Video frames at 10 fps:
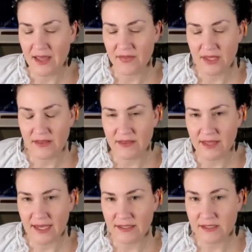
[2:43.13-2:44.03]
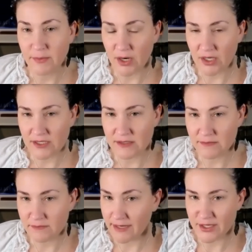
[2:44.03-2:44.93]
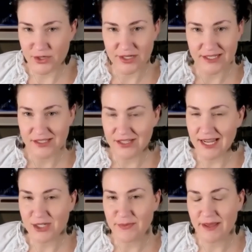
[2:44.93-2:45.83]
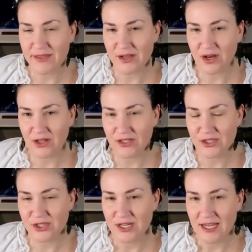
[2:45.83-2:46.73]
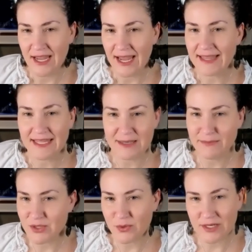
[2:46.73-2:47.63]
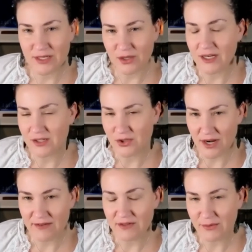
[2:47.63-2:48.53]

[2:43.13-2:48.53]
And then that sparked my journey into naturopathic college and the in between, a lot of travel.